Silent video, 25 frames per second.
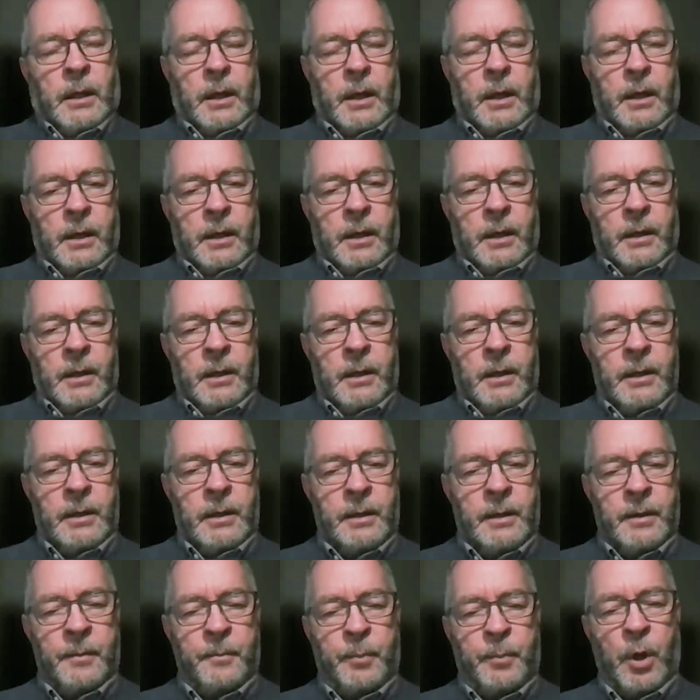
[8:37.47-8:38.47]
uh,
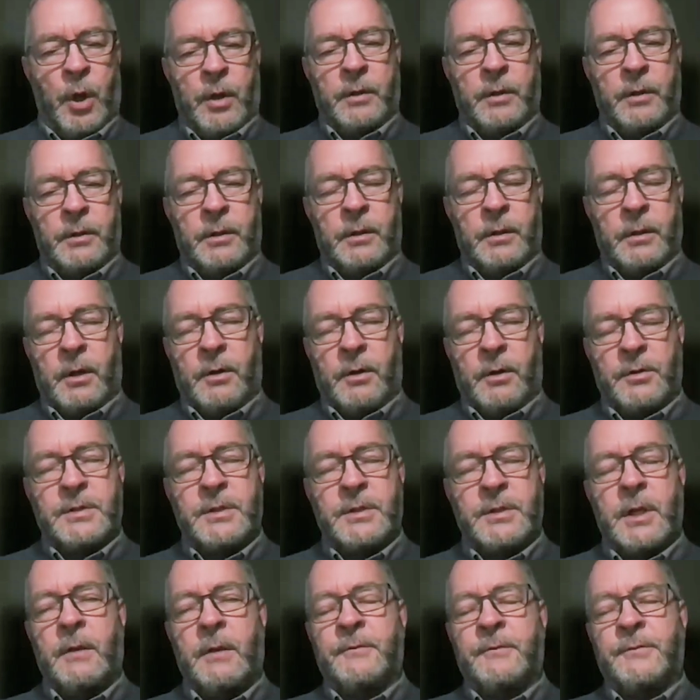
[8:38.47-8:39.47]
plugged
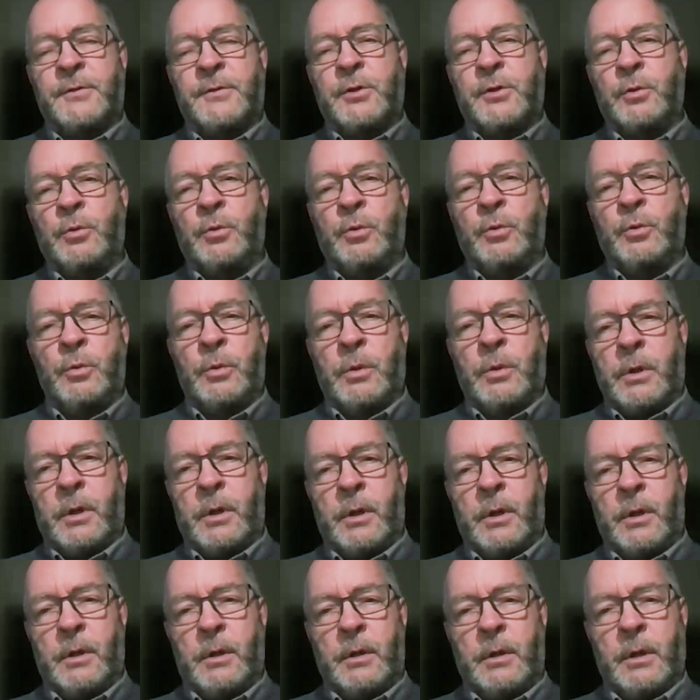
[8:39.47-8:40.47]
ourselves to
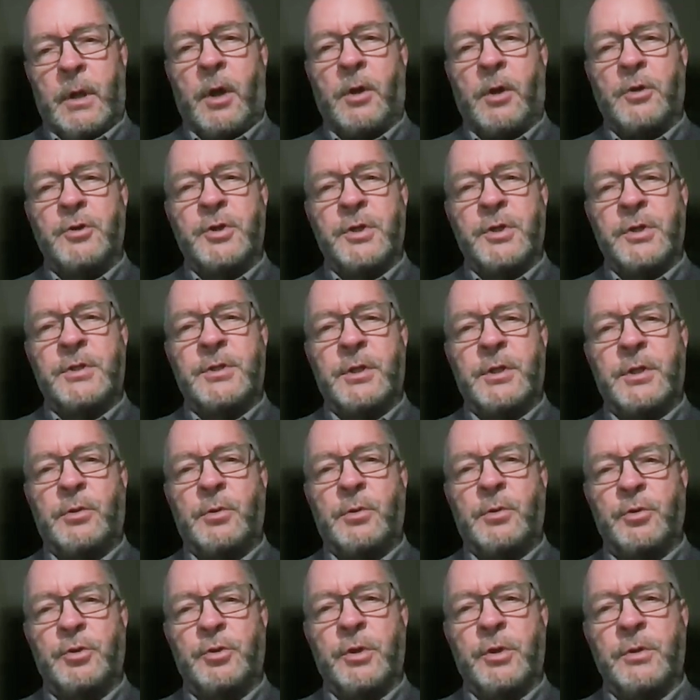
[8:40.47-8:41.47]
uh, large
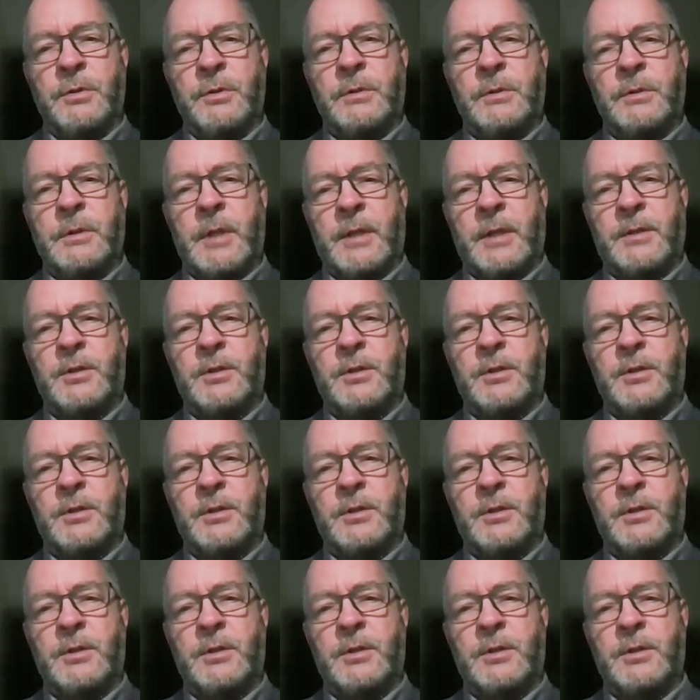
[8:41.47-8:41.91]
institutions.